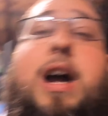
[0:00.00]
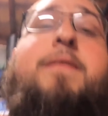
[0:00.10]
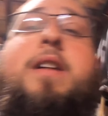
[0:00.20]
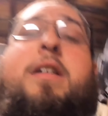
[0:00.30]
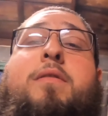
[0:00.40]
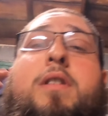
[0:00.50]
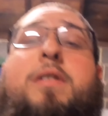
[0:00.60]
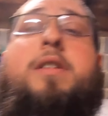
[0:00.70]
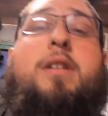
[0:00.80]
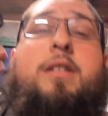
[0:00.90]
driving down the
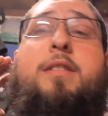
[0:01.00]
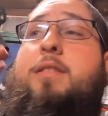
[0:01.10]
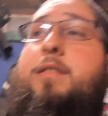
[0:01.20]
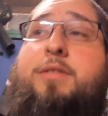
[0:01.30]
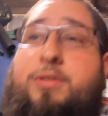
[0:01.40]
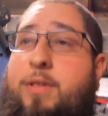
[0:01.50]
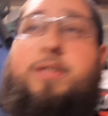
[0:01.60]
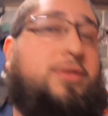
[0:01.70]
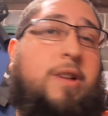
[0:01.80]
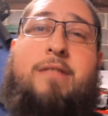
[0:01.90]
road,
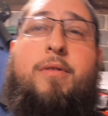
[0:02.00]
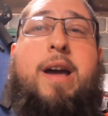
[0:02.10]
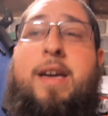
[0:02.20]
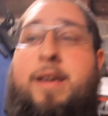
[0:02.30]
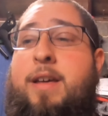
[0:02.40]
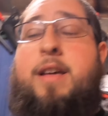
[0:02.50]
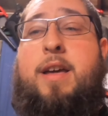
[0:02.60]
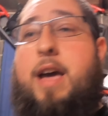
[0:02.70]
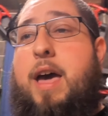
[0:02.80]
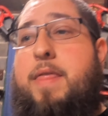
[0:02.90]
straight way,
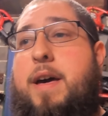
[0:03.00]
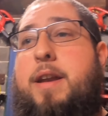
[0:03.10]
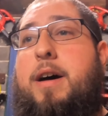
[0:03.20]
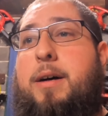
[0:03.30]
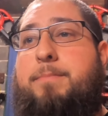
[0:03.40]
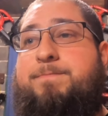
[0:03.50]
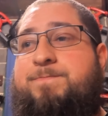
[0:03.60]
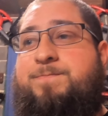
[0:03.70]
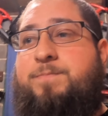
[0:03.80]
and then um,